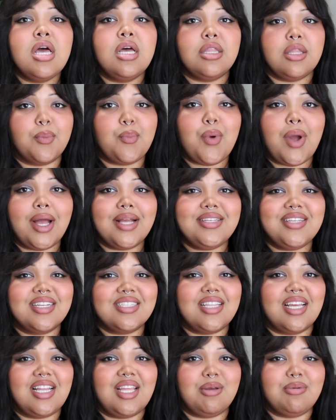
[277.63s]
the
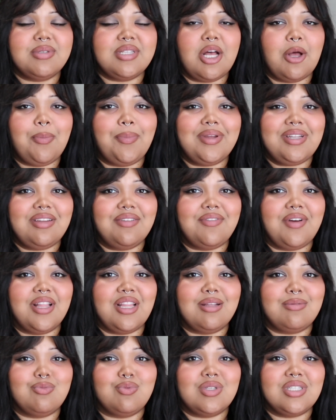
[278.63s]
project that he was helping
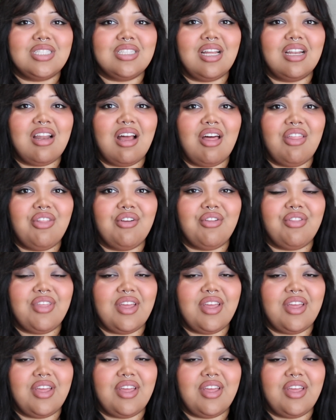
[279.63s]
develop was none other